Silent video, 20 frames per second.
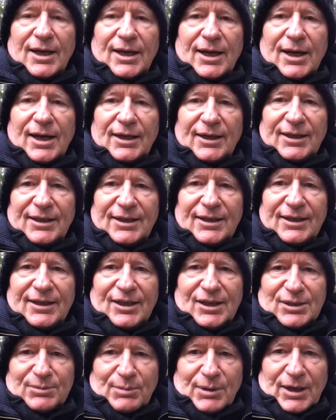Ali
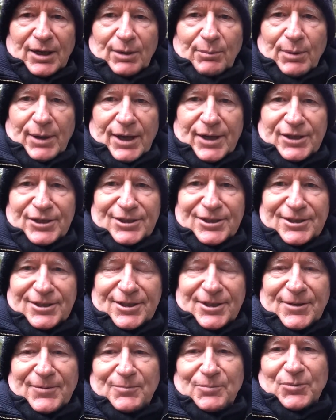Ismail Abbas
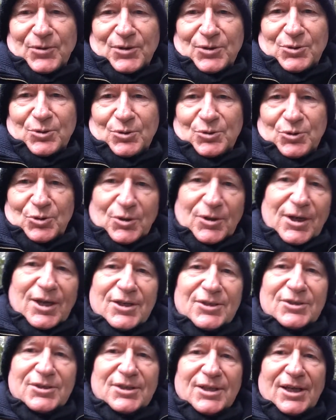to join
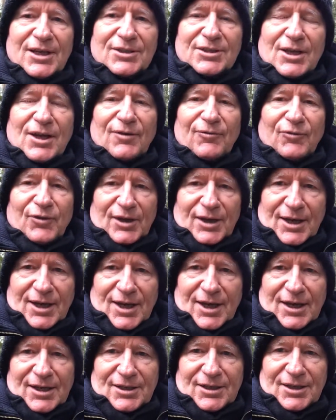us as our
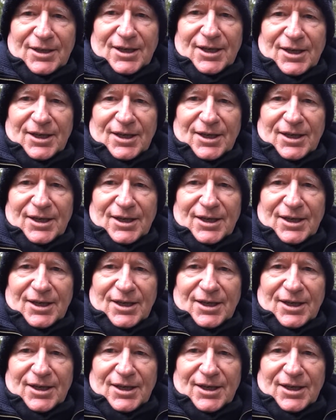figurehead